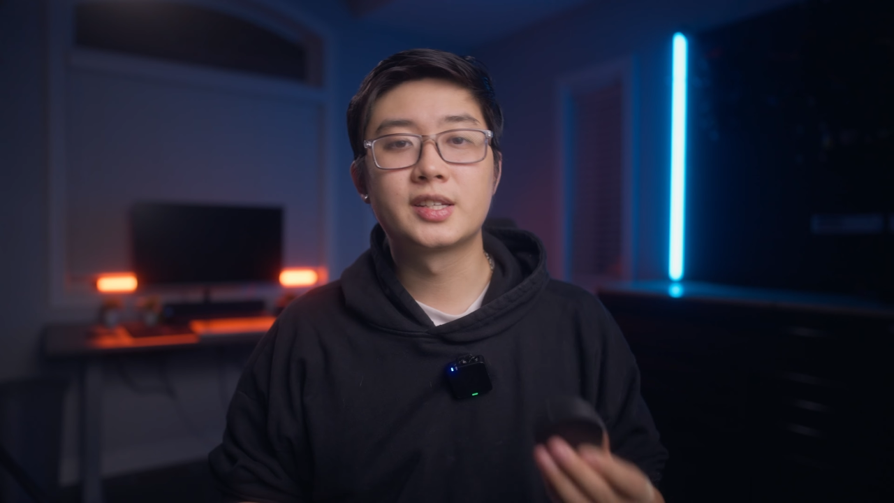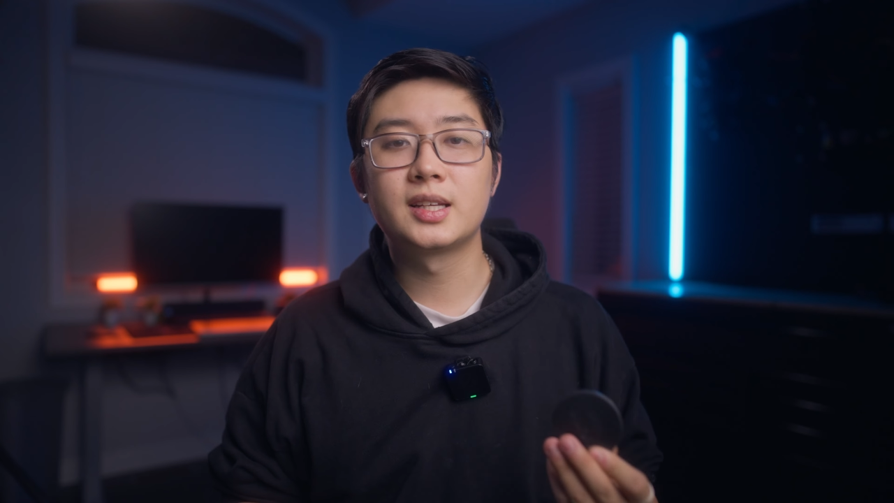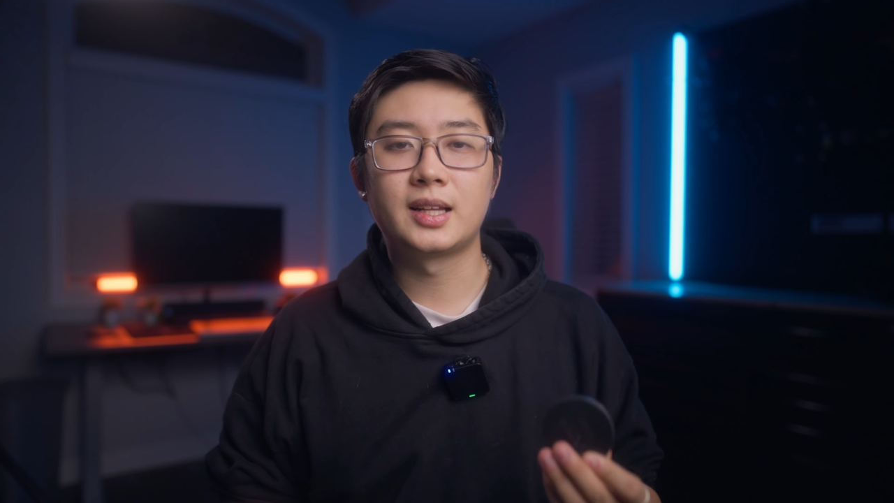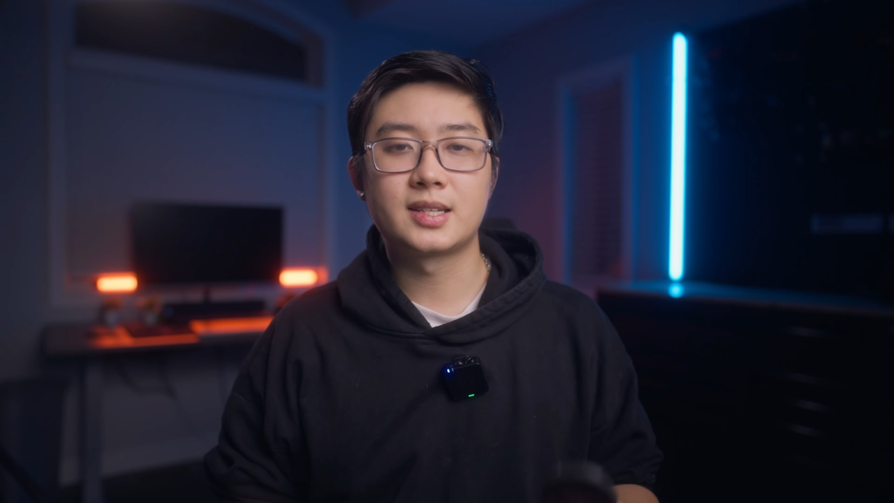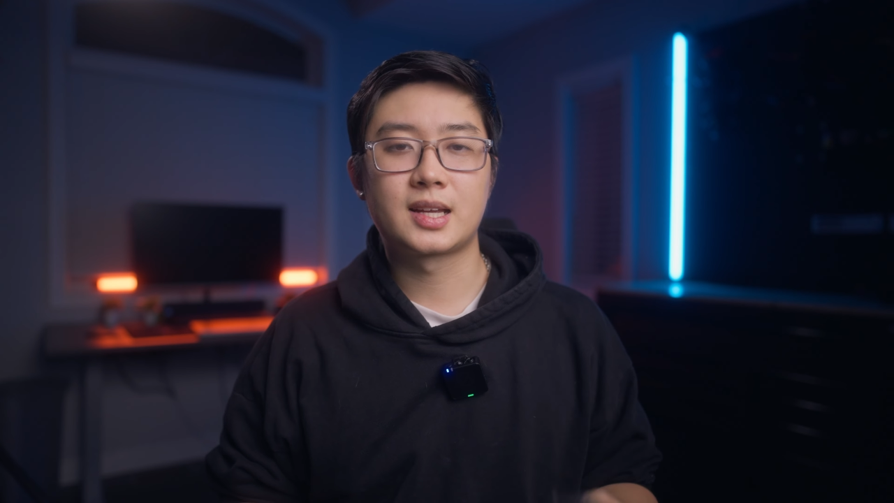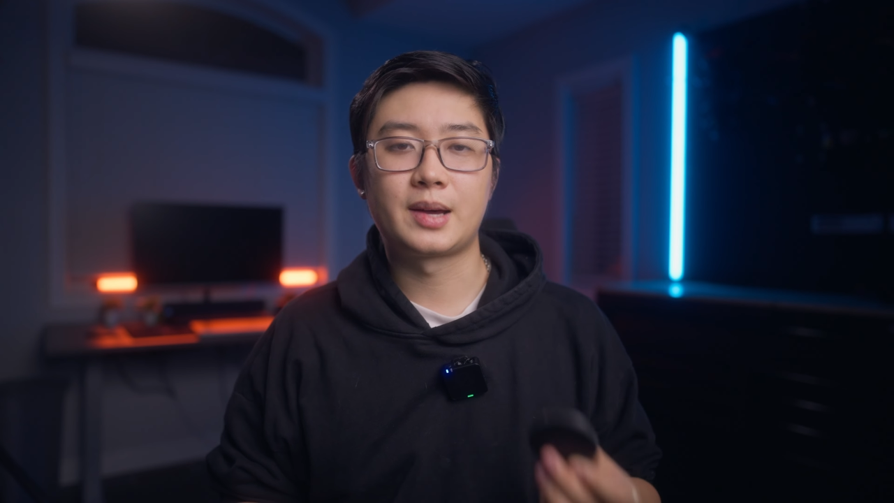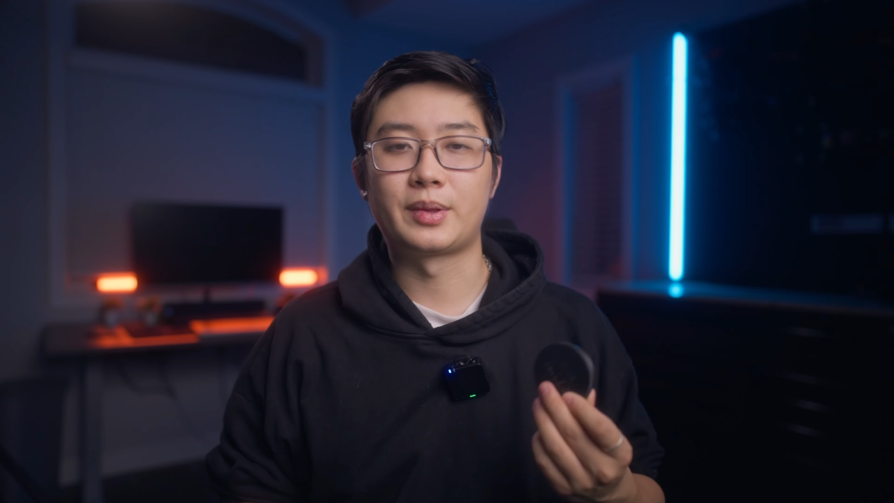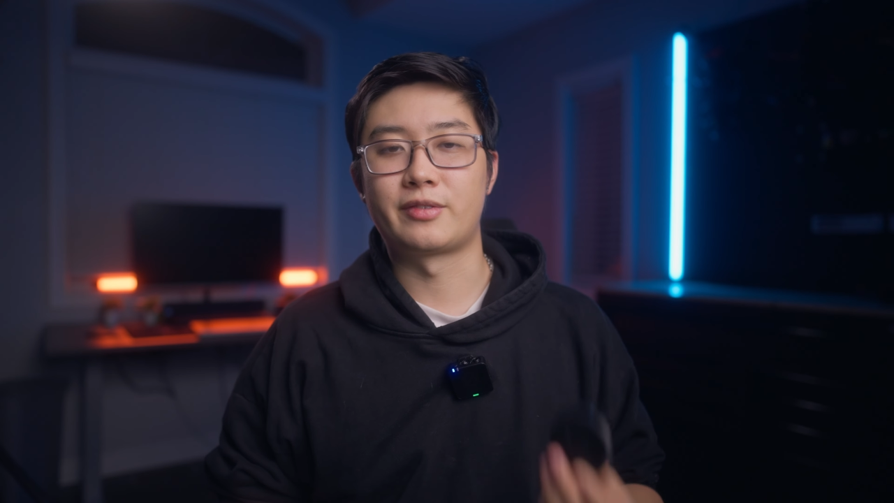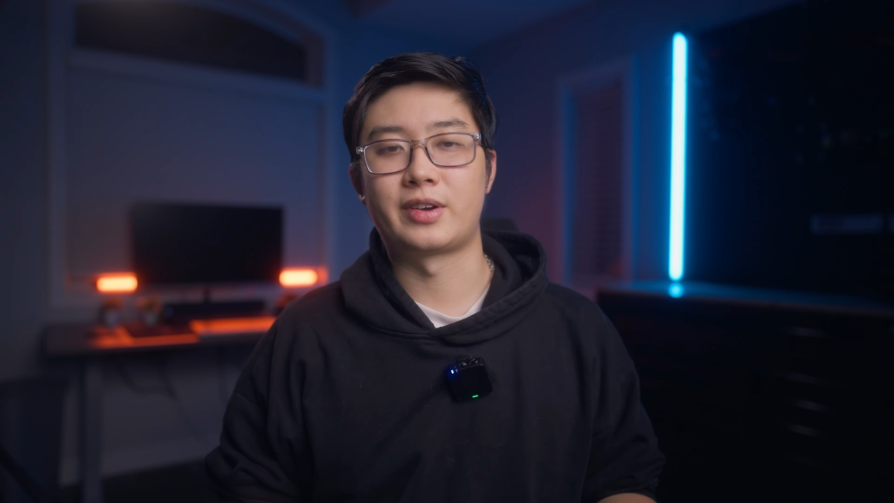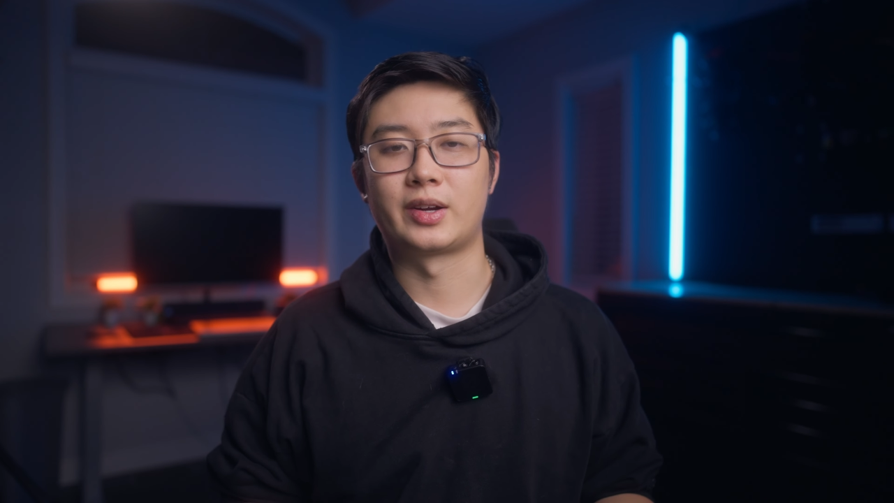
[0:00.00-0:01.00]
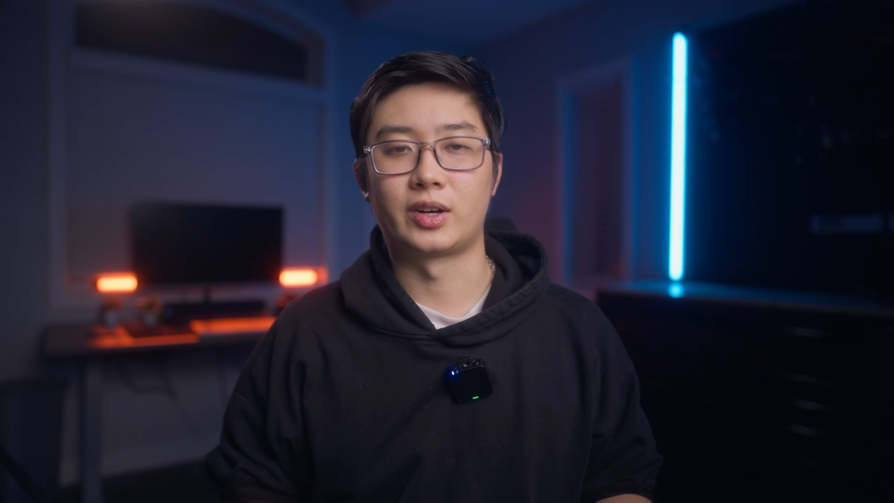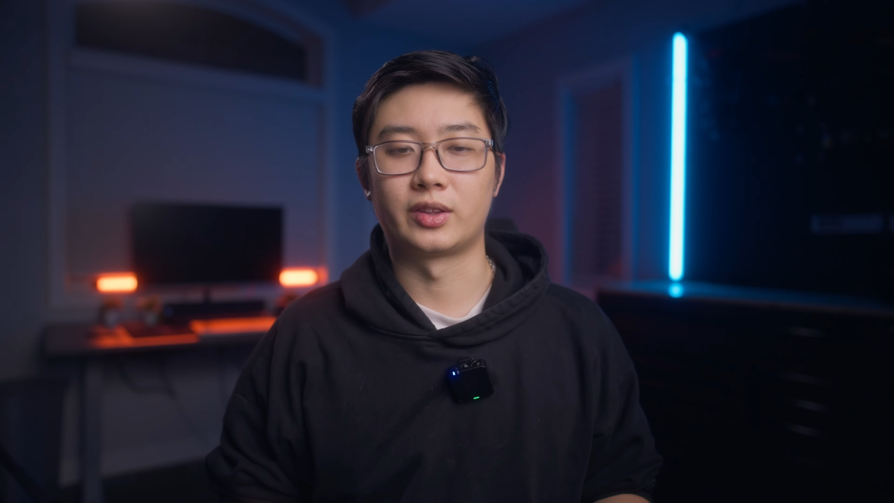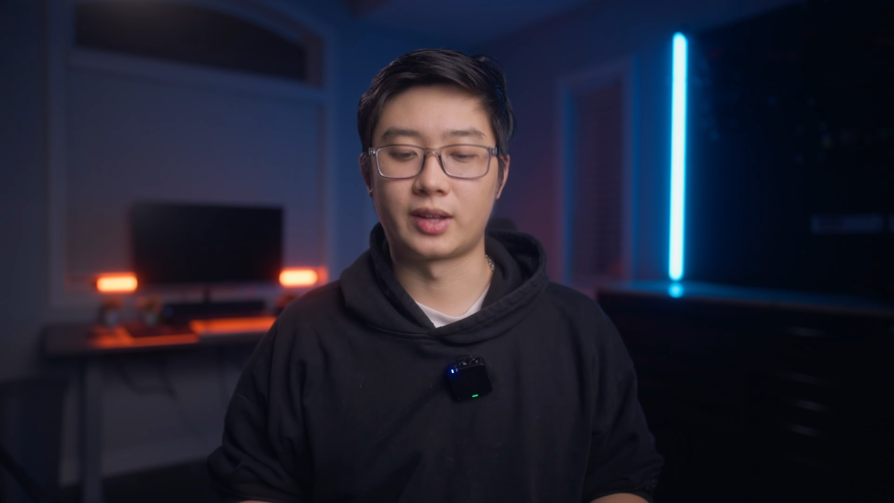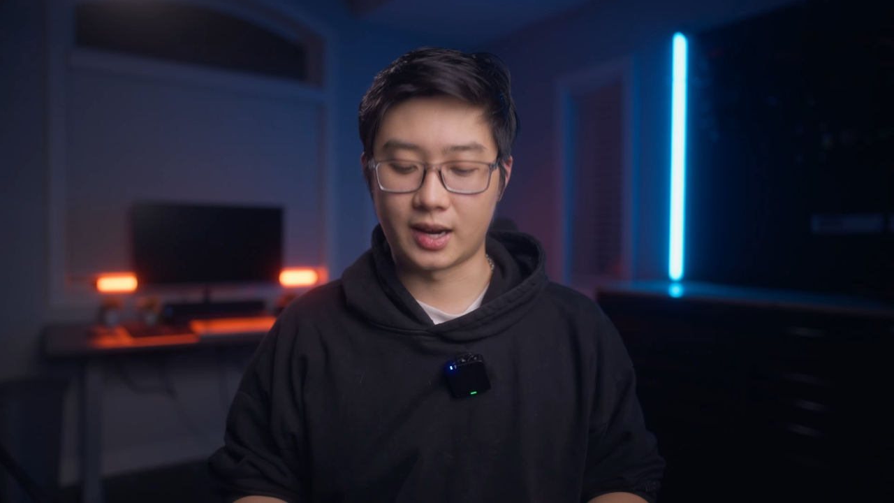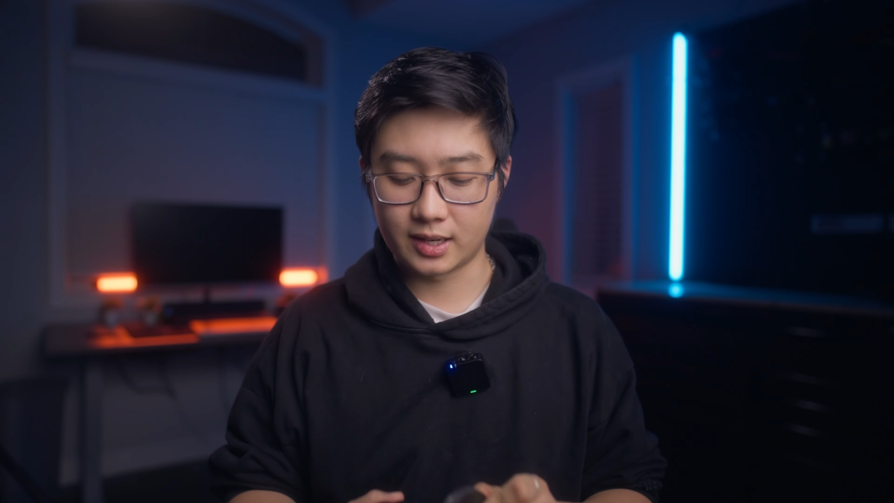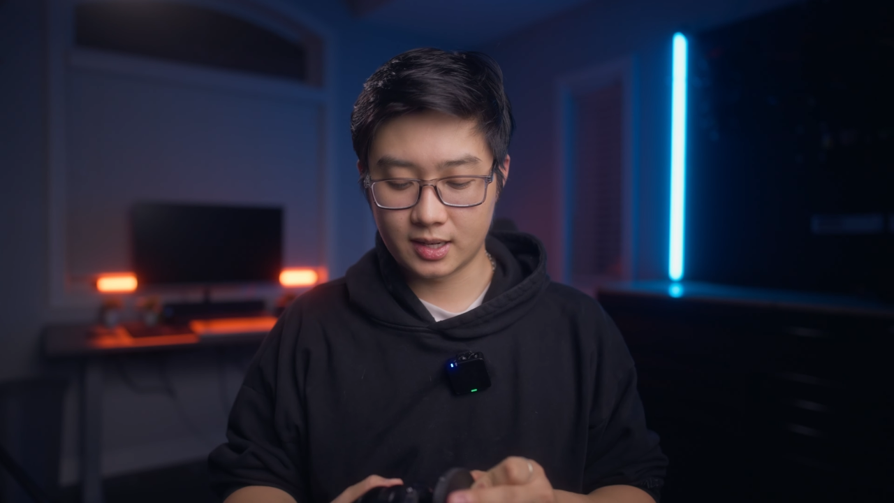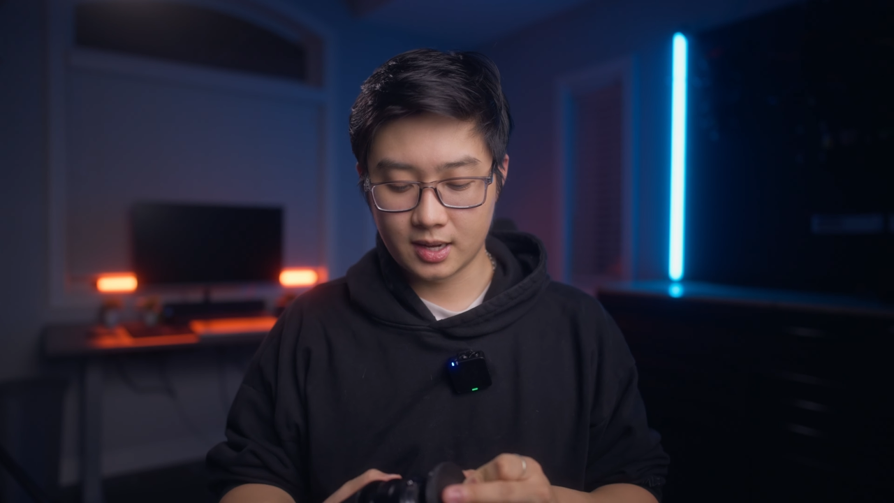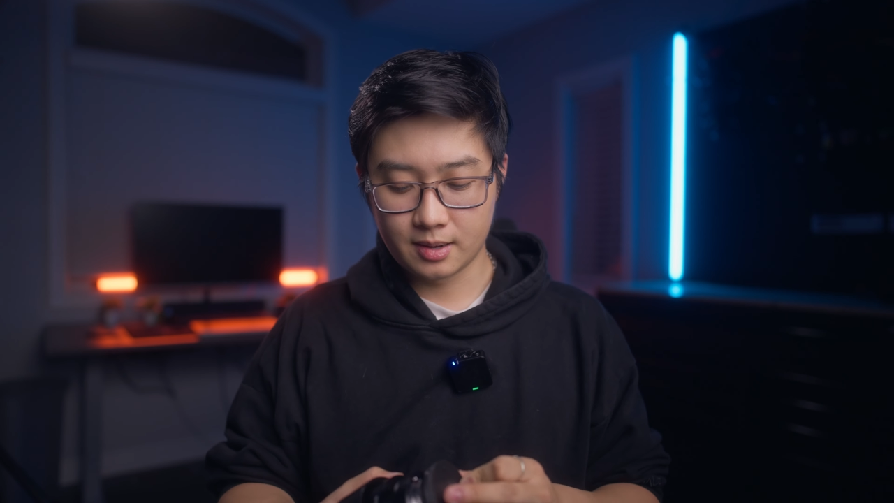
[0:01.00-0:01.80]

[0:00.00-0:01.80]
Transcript: is a lens cap that I found online,